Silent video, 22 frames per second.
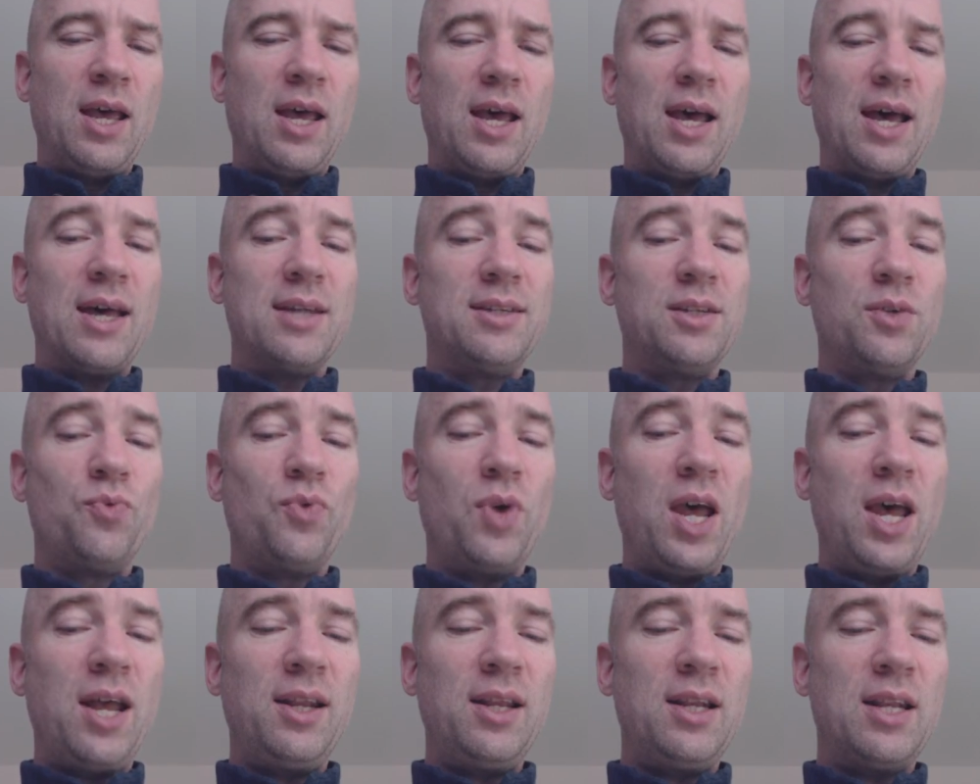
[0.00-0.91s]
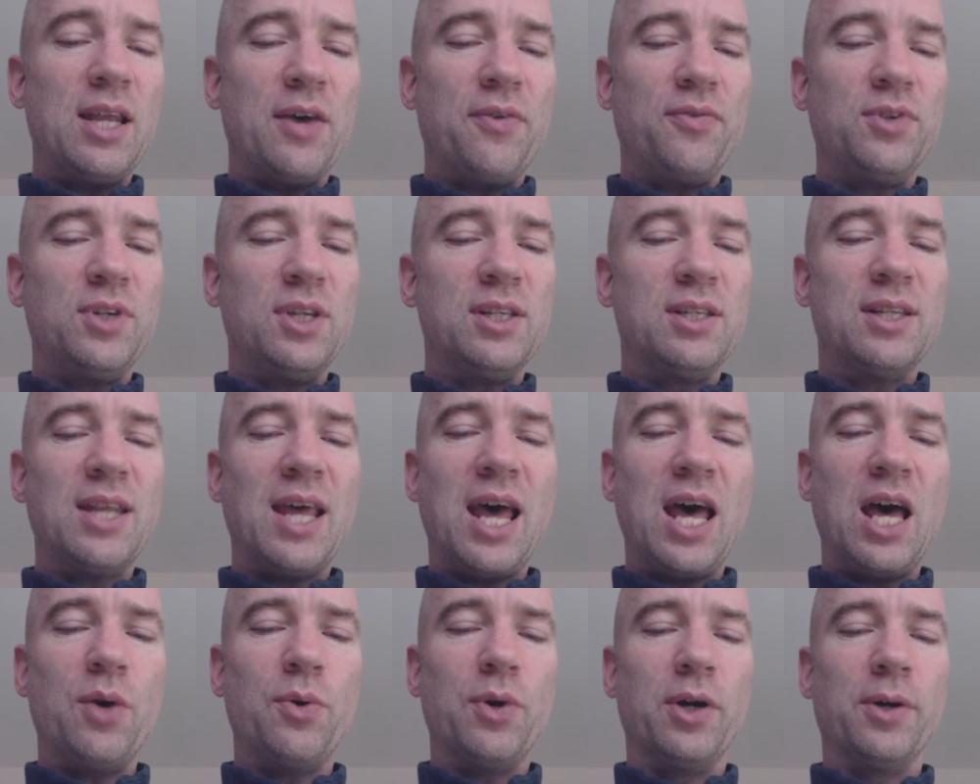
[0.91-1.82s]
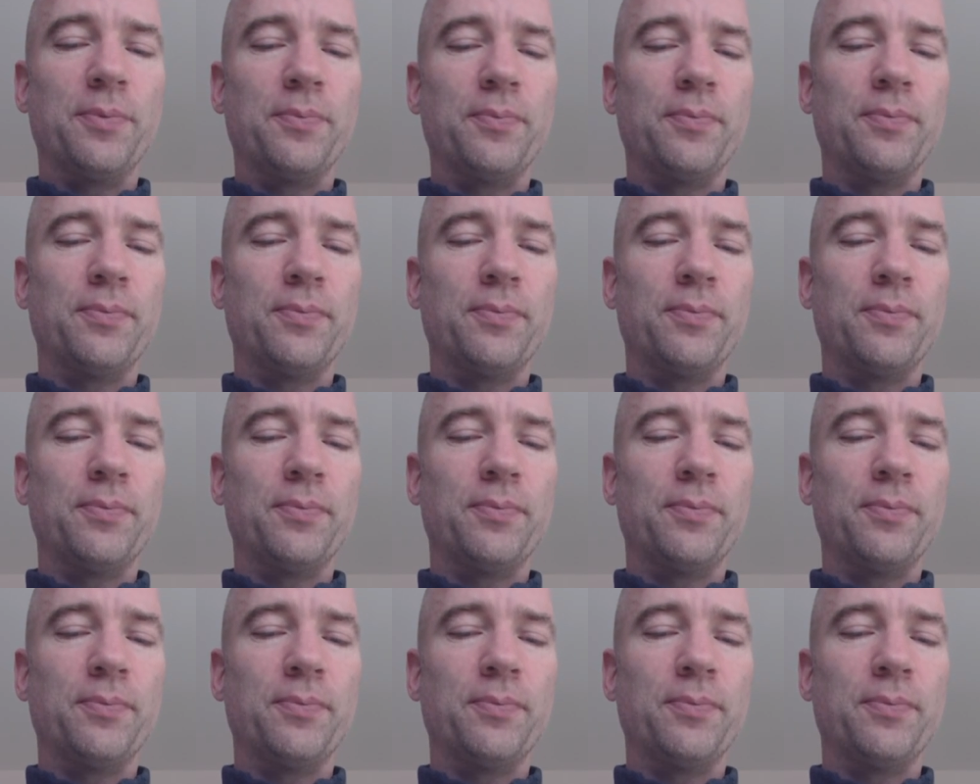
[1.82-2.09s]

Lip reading: as he rarely left his tower.